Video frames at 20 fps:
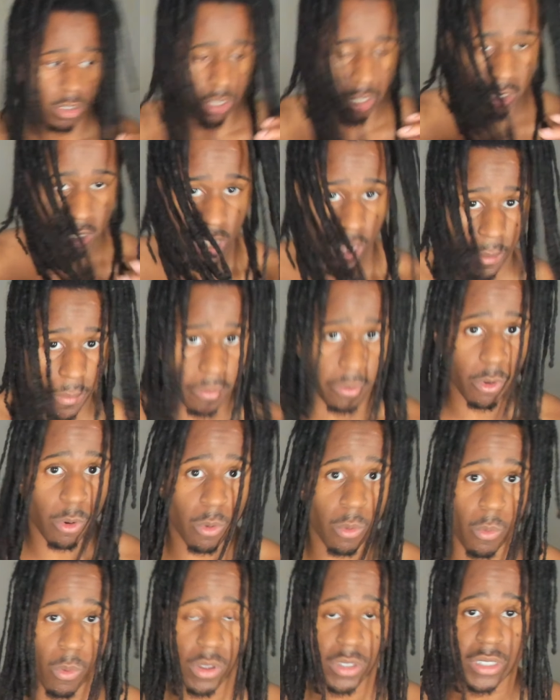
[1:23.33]
Step forward
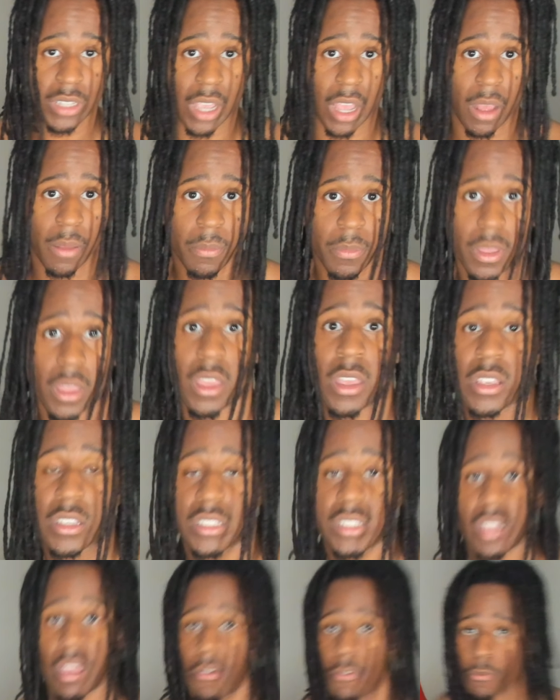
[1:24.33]
one time.
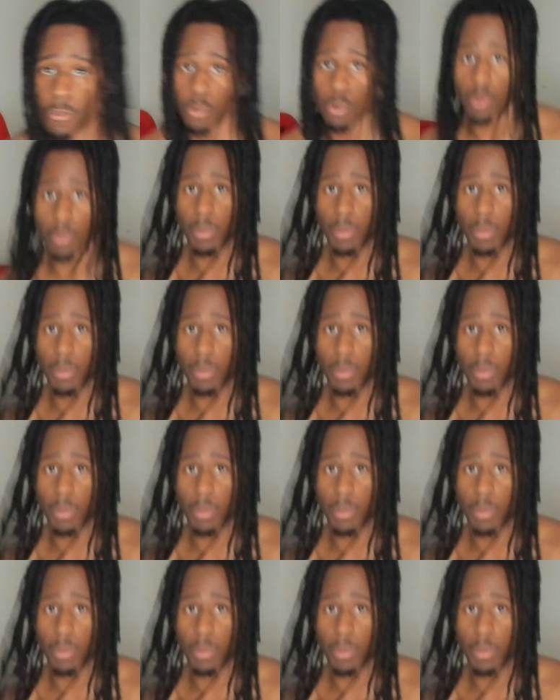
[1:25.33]
Step forward